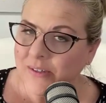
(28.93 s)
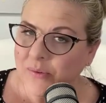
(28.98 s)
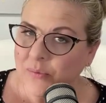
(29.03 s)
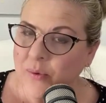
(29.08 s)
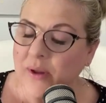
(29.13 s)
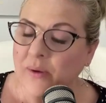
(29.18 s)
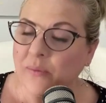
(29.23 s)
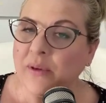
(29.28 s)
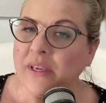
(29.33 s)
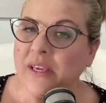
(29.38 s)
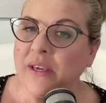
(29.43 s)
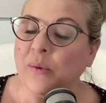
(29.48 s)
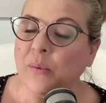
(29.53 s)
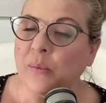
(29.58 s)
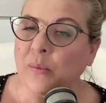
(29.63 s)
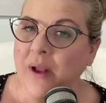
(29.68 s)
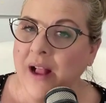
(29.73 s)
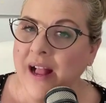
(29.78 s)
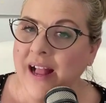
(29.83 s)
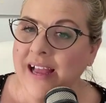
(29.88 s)
when we
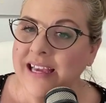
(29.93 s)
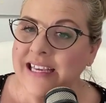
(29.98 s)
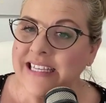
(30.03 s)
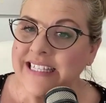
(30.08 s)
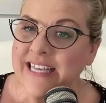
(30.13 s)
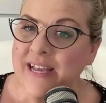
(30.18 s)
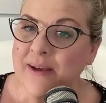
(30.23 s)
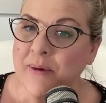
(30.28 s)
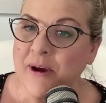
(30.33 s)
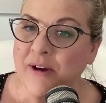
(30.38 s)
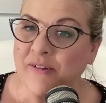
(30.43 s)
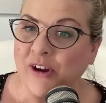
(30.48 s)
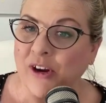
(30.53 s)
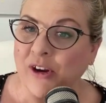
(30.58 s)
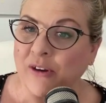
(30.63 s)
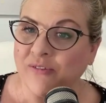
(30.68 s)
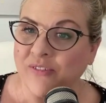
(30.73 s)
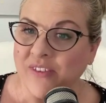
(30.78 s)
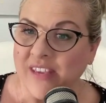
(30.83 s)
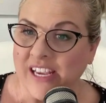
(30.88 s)
rise above
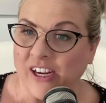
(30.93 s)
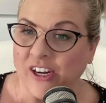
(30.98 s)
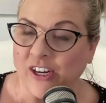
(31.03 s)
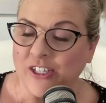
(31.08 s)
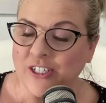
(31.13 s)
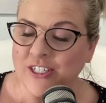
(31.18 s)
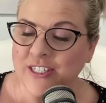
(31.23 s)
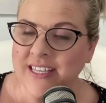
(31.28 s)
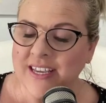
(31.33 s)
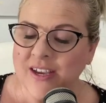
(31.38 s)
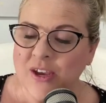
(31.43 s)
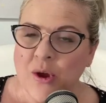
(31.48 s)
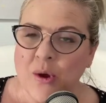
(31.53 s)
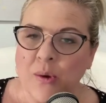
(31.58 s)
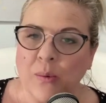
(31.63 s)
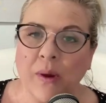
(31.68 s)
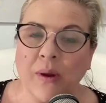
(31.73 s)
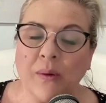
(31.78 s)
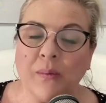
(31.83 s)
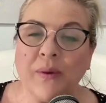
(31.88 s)
our fears,
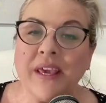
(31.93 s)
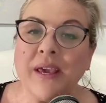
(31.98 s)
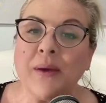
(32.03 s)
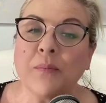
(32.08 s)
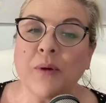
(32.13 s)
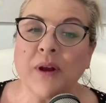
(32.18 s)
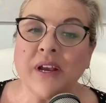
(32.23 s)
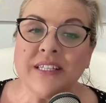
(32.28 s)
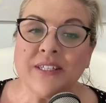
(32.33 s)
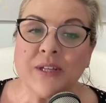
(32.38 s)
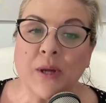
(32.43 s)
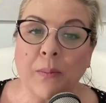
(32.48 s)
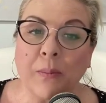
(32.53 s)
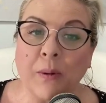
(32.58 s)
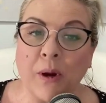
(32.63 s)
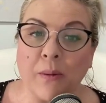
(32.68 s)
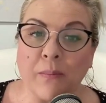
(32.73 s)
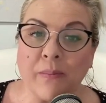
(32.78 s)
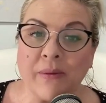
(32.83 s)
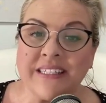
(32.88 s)
when we embrace our
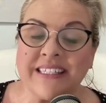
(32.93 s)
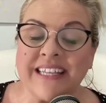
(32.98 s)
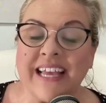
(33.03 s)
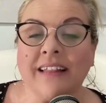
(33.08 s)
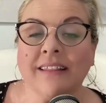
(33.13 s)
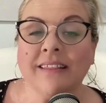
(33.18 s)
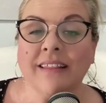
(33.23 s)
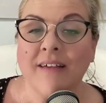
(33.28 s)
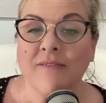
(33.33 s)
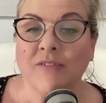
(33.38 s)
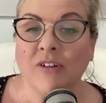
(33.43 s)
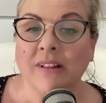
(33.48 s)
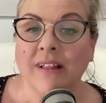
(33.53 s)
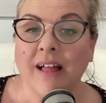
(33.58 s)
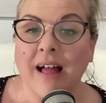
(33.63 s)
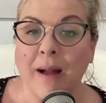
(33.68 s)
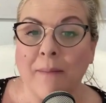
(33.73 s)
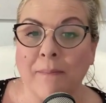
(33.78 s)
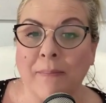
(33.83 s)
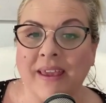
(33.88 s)
purpose and
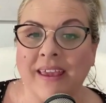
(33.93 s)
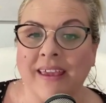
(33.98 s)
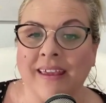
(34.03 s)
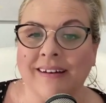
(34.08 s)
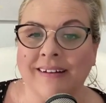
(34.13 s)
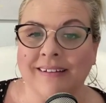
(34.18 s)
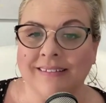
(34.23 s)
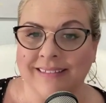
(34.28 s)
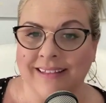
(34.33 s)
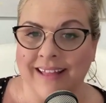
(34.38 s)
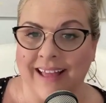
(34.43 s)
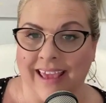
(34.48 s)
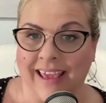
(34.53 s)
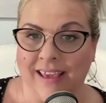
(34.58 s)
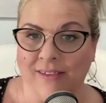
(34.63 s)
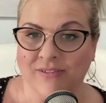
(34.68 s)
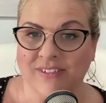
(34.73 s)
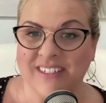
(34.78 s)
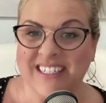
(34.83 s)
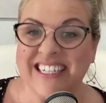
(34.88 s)
level up in life.